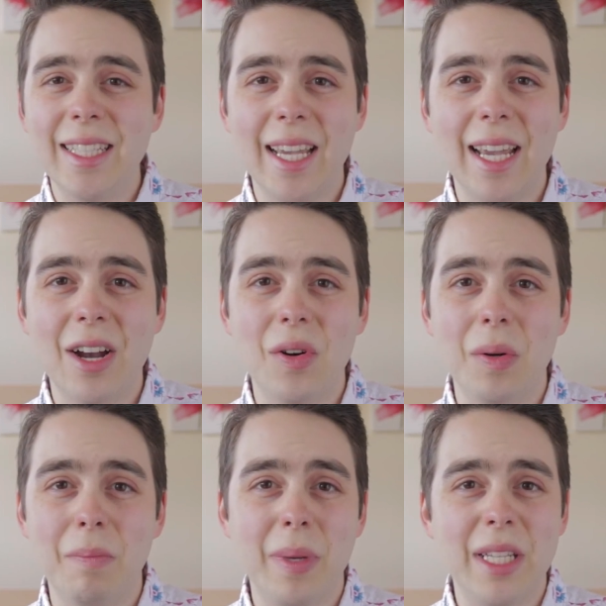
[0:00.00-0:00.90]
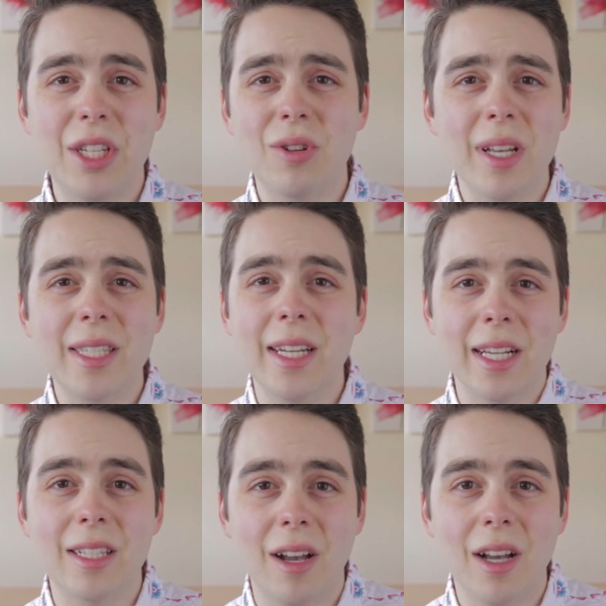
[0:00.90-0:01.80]
day out and be stressed and
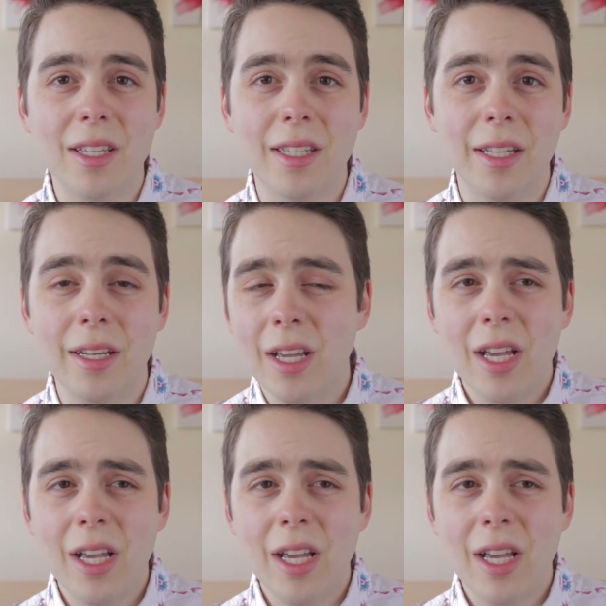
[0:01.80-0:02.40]
exhausted,